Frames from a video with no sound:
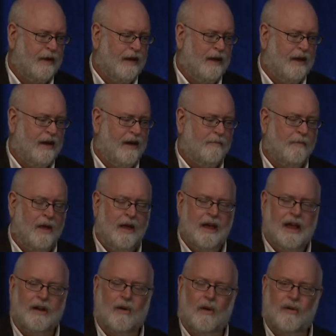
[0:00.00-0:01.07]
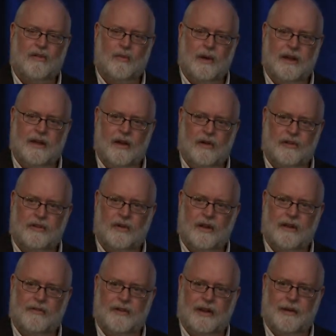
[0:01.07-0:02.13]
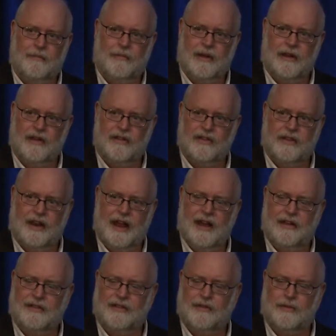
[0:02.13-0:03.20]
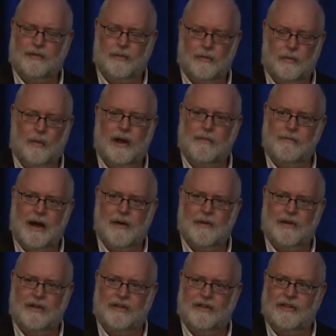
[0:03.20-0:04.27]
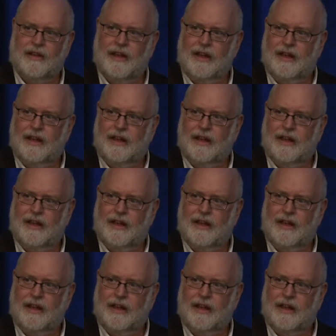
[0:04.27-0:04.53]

And of course, we also live in a place that has wet mountains,